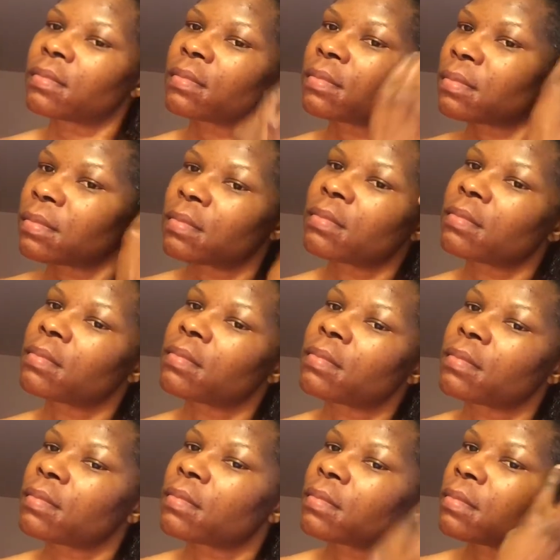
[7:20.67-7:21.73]
So I'm
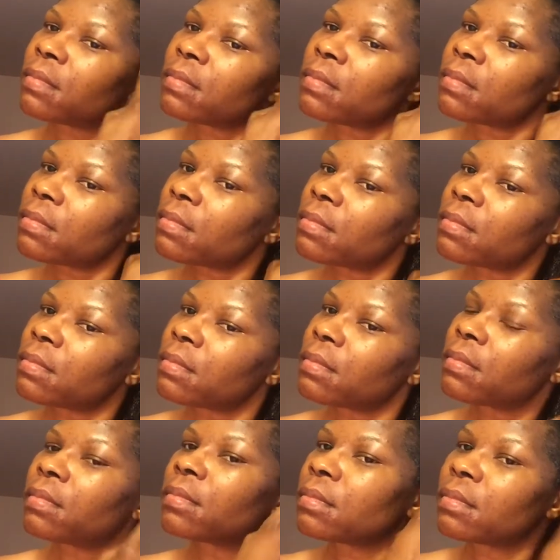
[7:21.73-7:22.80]
just making sure, you know, I
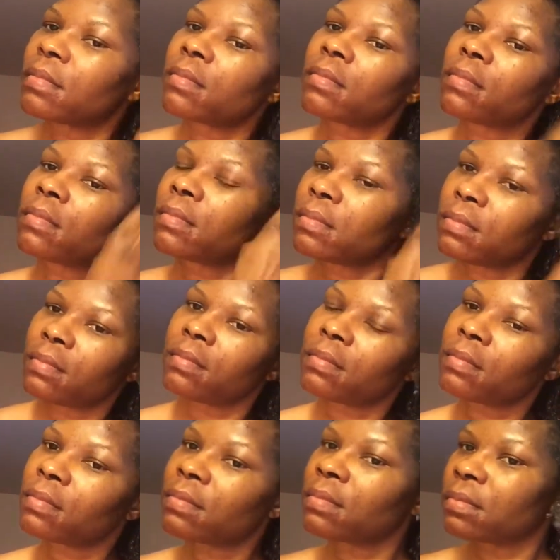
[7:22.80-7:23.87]
get all my edges
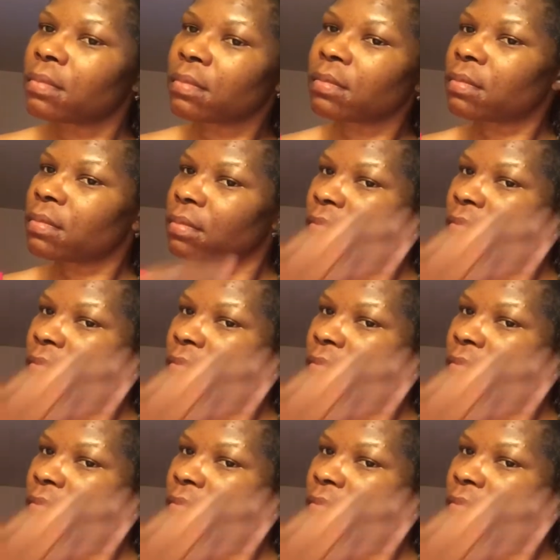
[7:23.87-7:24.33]
laid down.